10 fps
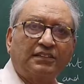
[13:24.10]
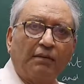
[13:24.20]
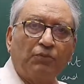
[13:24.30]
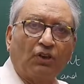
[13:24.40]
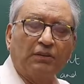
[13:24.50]

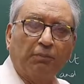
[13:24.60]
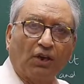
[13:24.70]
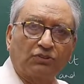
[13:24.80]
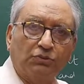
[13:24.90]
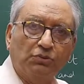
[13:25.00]
come on the
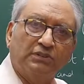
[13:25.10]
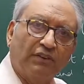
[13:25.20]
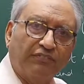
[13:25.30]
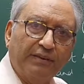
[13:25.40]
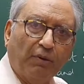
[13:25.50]
block 2,
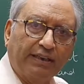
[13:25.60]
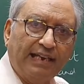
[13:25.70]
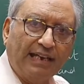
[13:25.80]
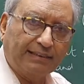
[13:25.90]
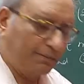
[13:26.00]
the free body
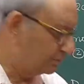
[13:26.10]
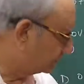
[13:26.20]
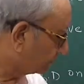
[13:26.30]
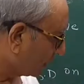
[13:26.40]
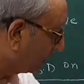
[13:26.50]
diagram.
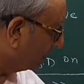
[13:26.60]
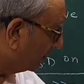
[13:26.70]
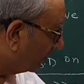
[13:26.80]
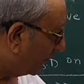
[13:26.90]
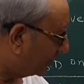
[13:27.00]

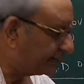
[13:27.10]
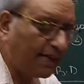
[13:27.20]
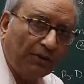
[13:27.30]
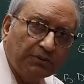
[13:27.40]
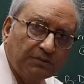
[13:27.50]
Weight
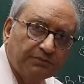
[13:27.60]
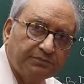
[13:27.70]
down,